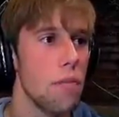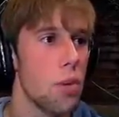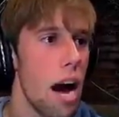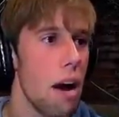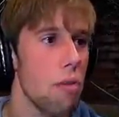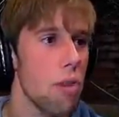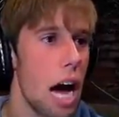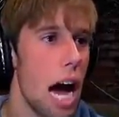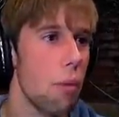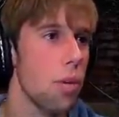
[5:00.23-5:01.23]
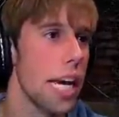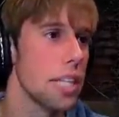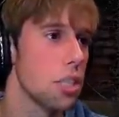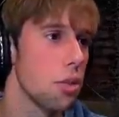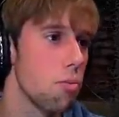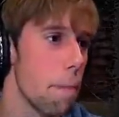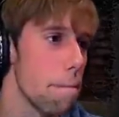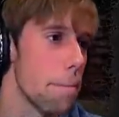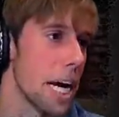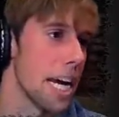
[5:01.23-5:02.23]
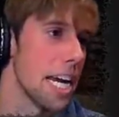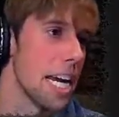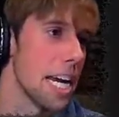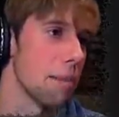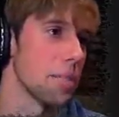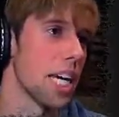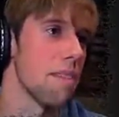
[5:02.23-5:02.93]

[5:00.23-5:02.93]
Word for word: sniff you out. I will get you. Bam!